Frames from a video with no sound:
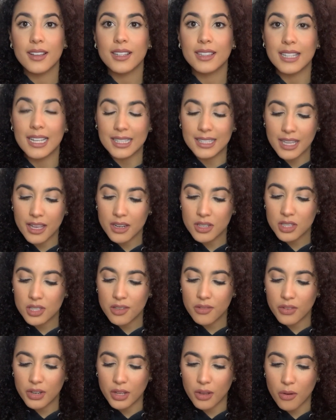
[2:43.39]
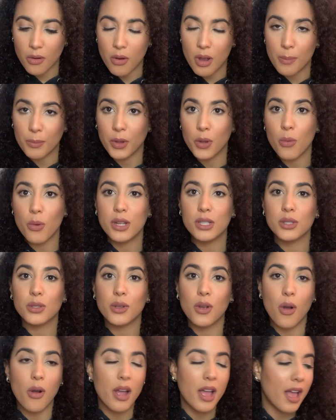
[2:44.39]
Let's get into the video. I'm going to
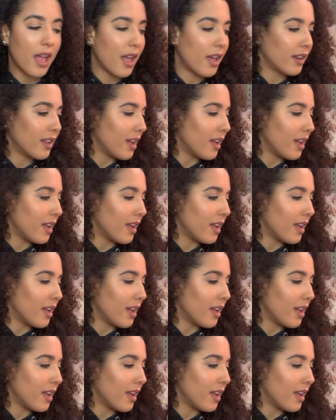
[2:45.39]
go ahead